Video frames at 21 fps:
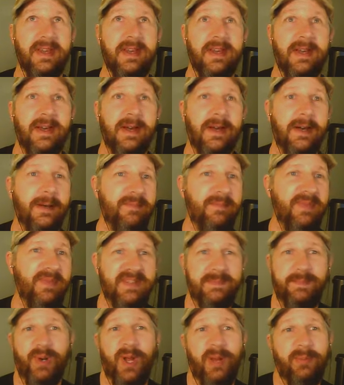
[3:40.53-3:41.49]
Um,
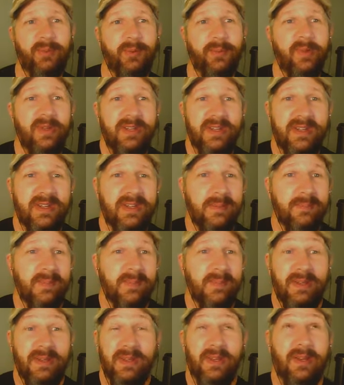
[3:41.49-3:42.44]
that's probably the,
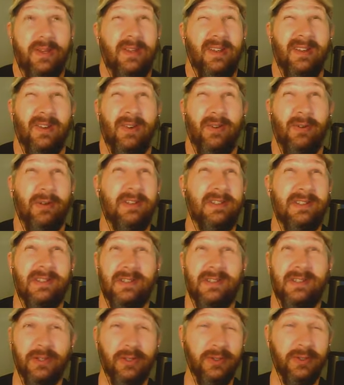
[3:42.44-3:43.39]
be the
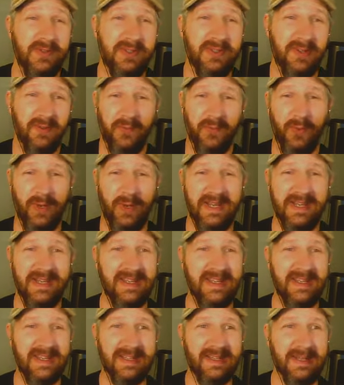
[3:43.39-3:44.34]
exclusive way
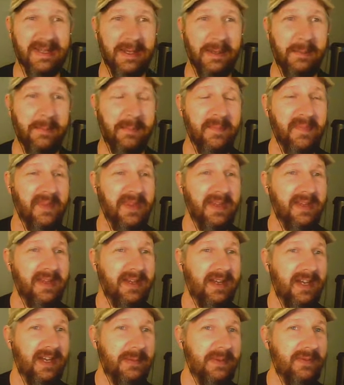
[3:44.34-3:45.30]
to get them
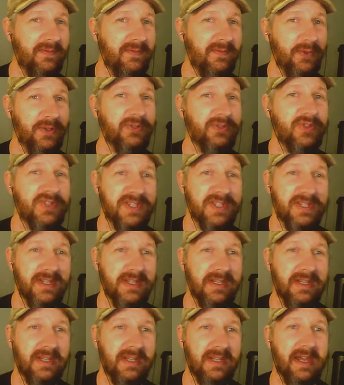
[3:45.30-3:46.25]
um, if you're
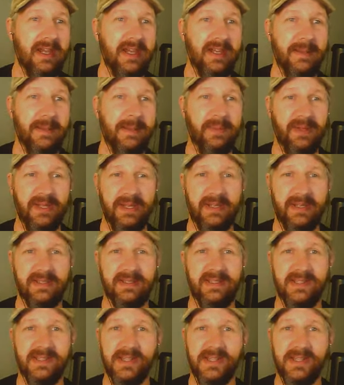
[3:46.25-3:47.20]
interested in that kind of Plek
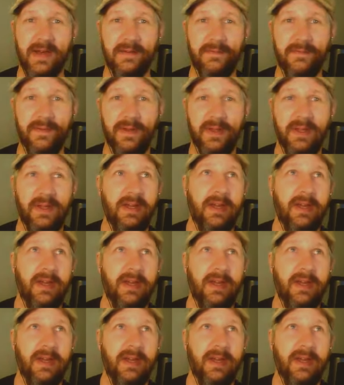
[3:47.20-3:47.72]
stuff.